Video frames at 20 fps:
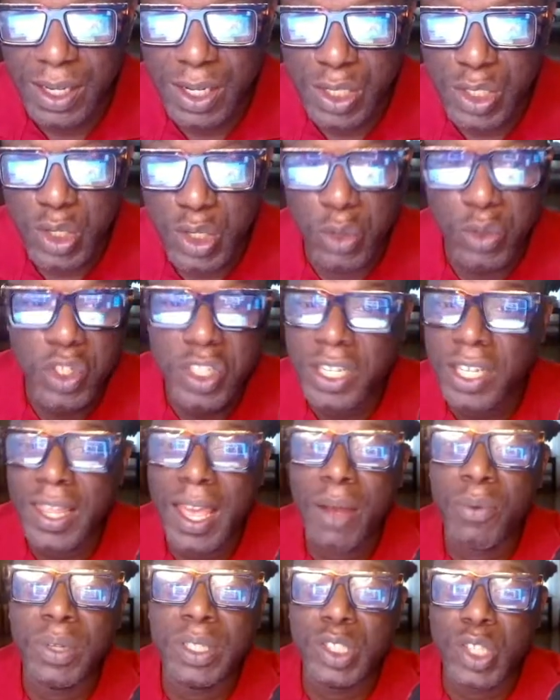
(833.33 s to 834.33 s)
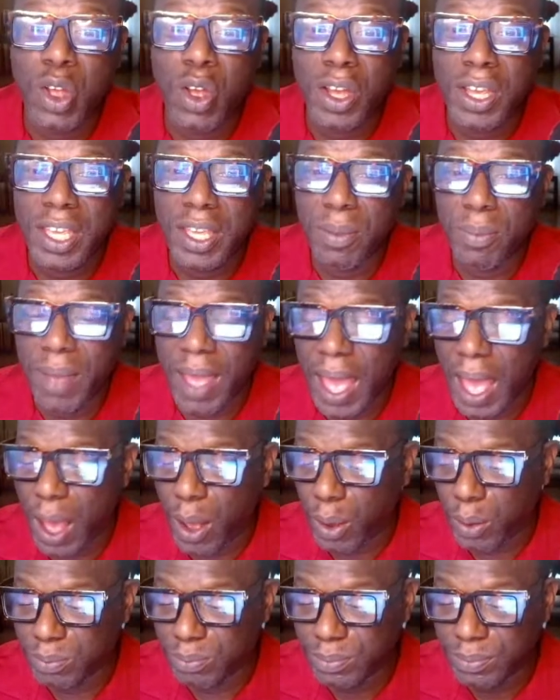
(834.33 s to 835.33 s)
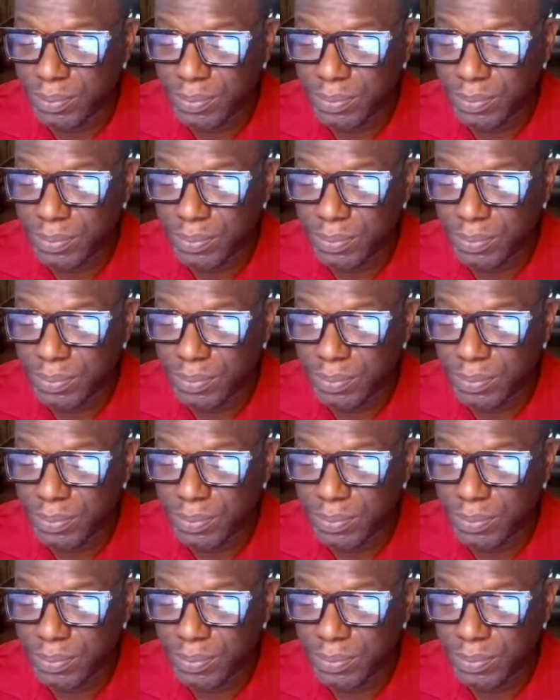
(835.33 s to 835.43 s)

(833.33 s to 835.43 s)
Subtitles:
So she and I were talking about